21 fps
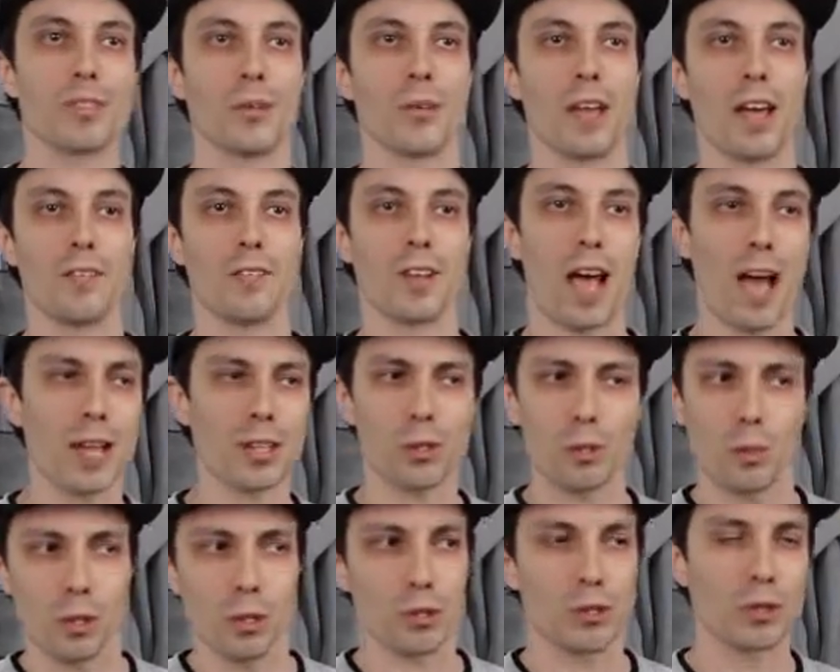so yeah. You have to
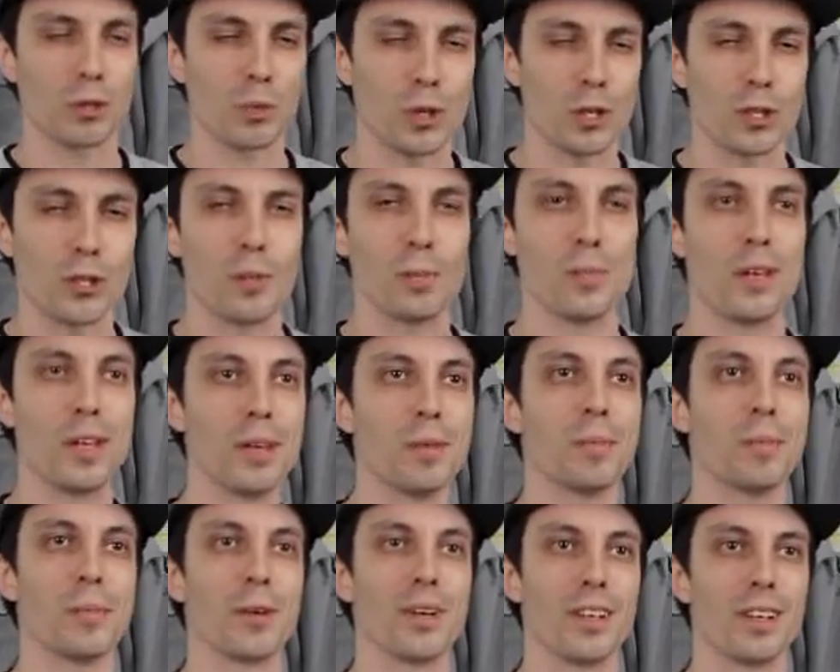ask, what does Swisha
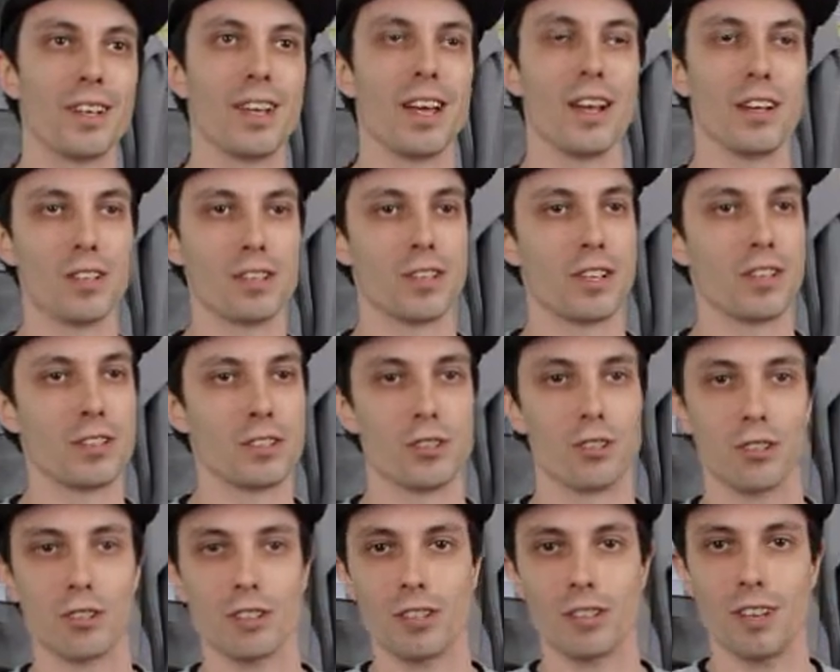mean? But yeah, in a sense,
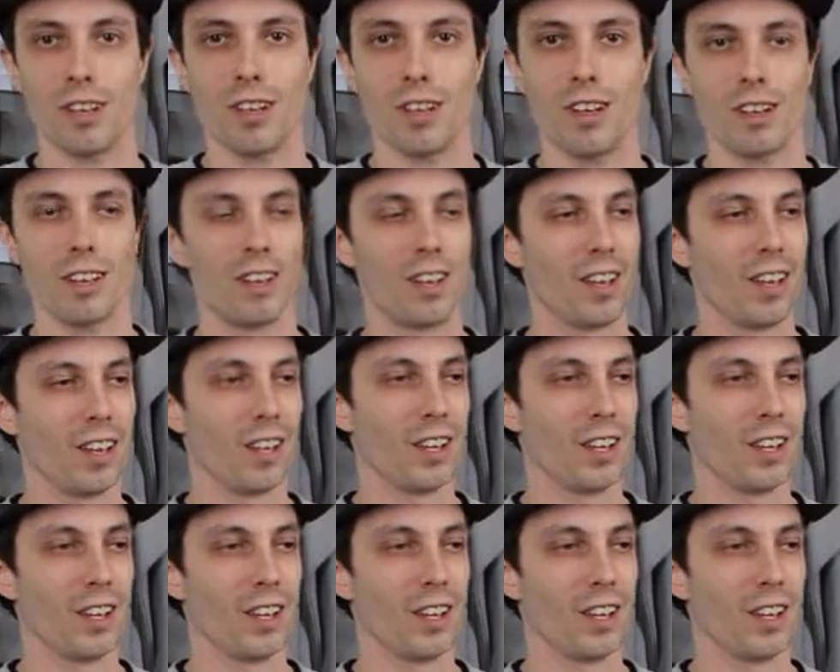just uh,